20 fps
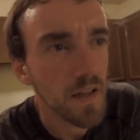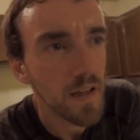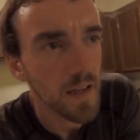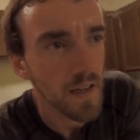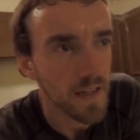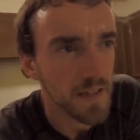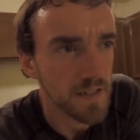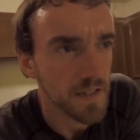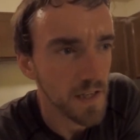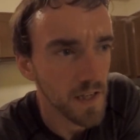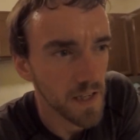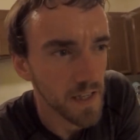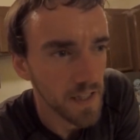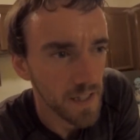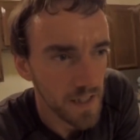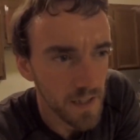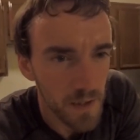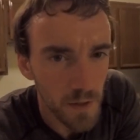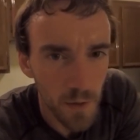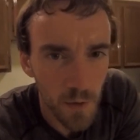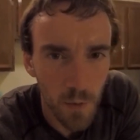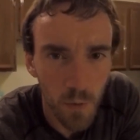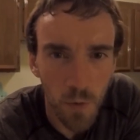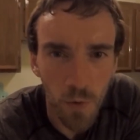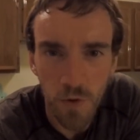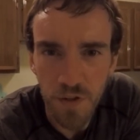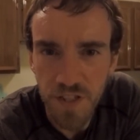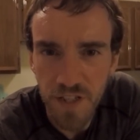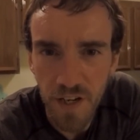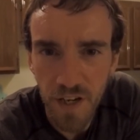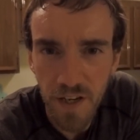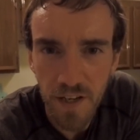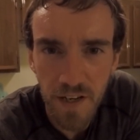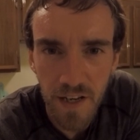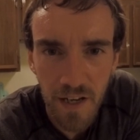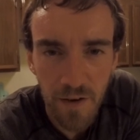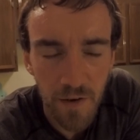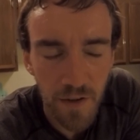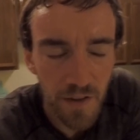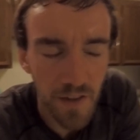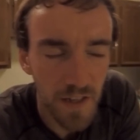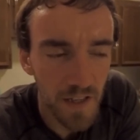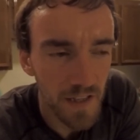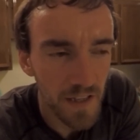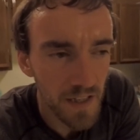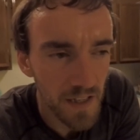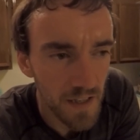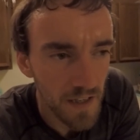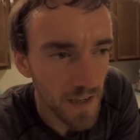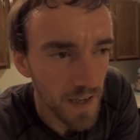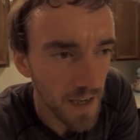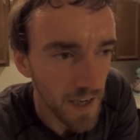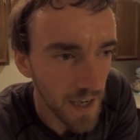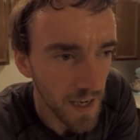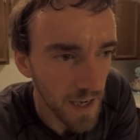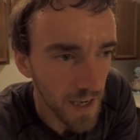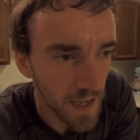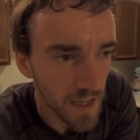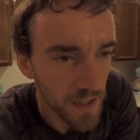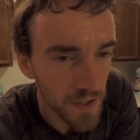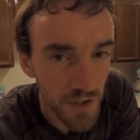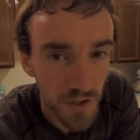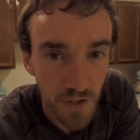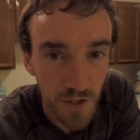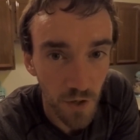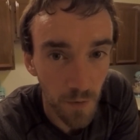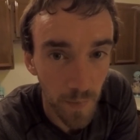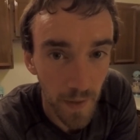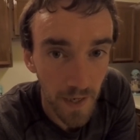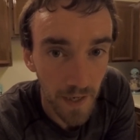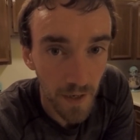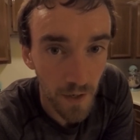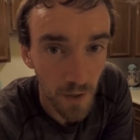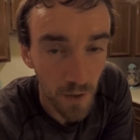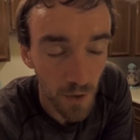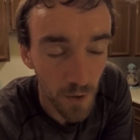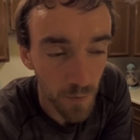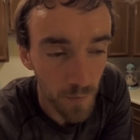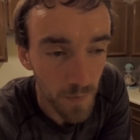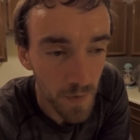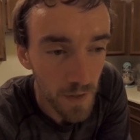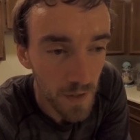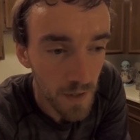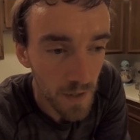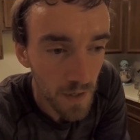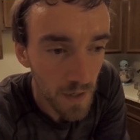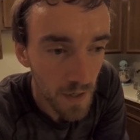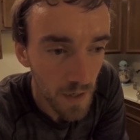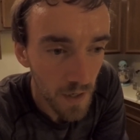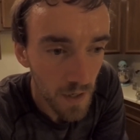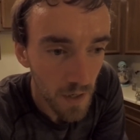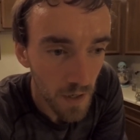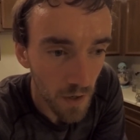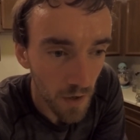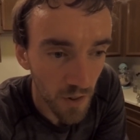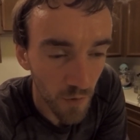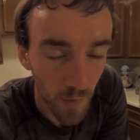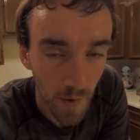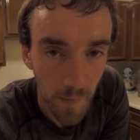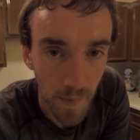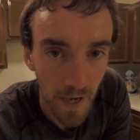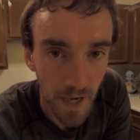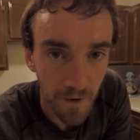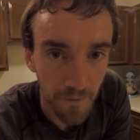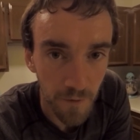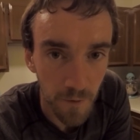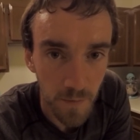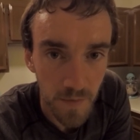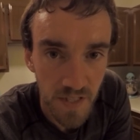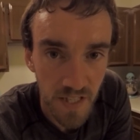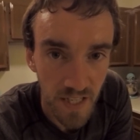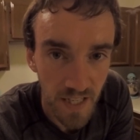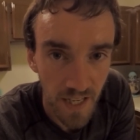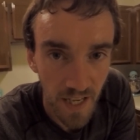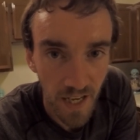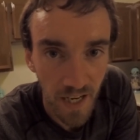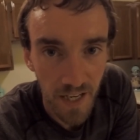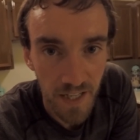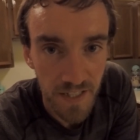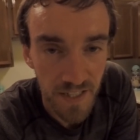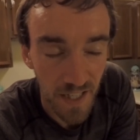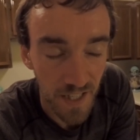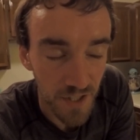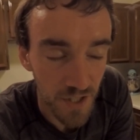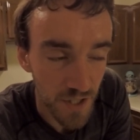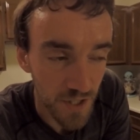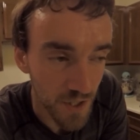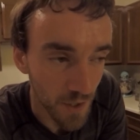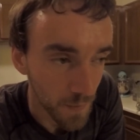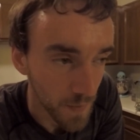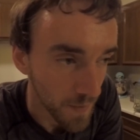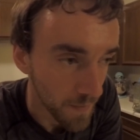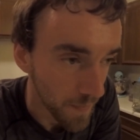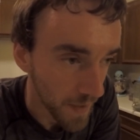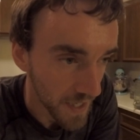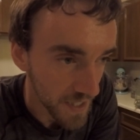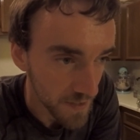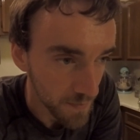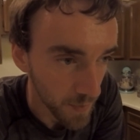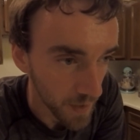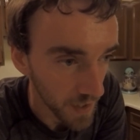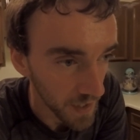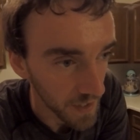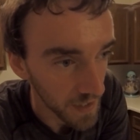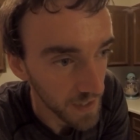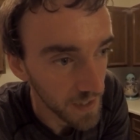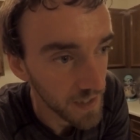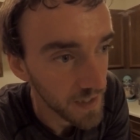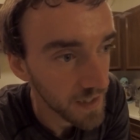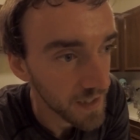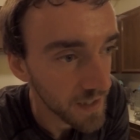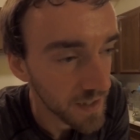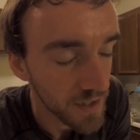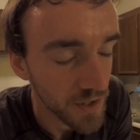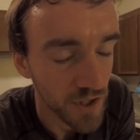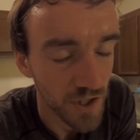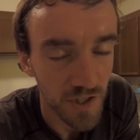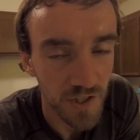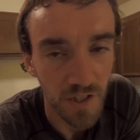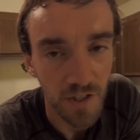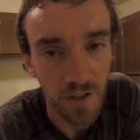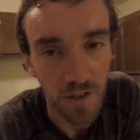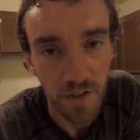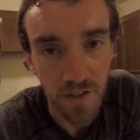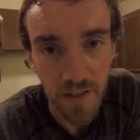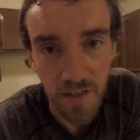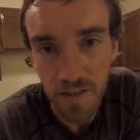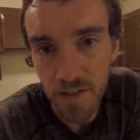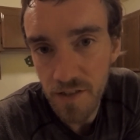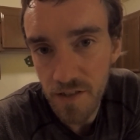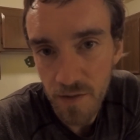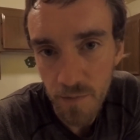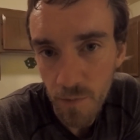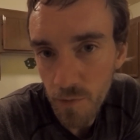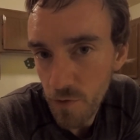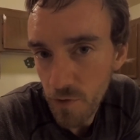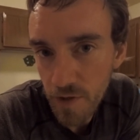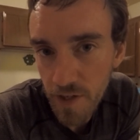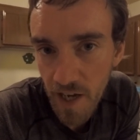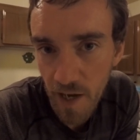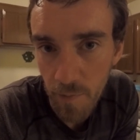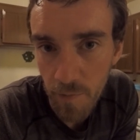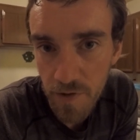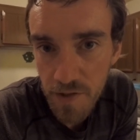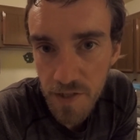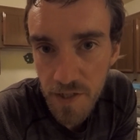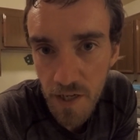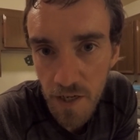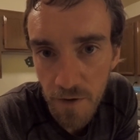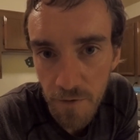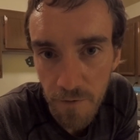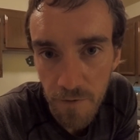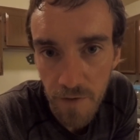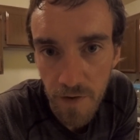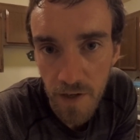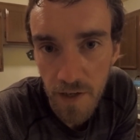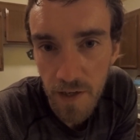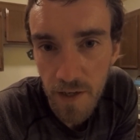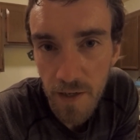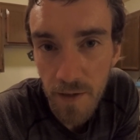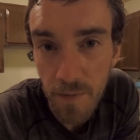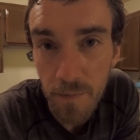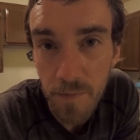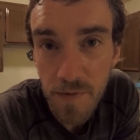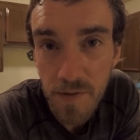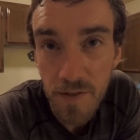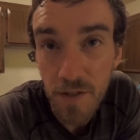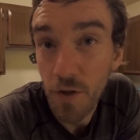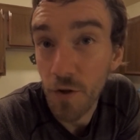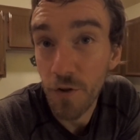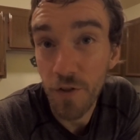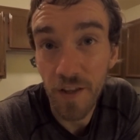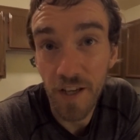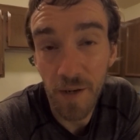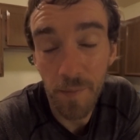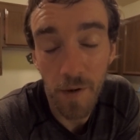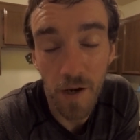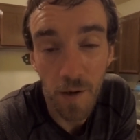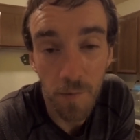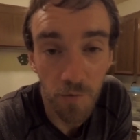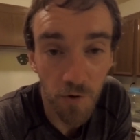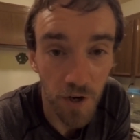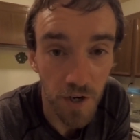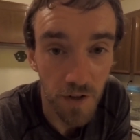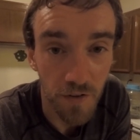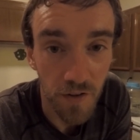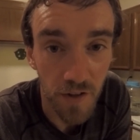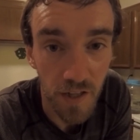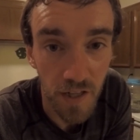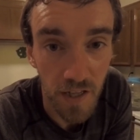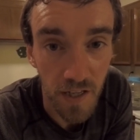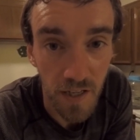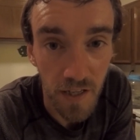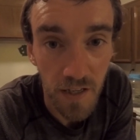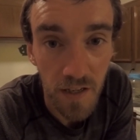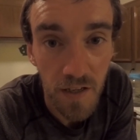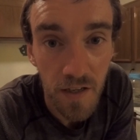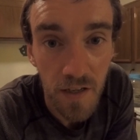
It's like quarter to nine now I think, and just got back home. On the way back from City Heights I actually stopped in Best Buy just to look at some more camera stuff. Um, still thinking about upgrading the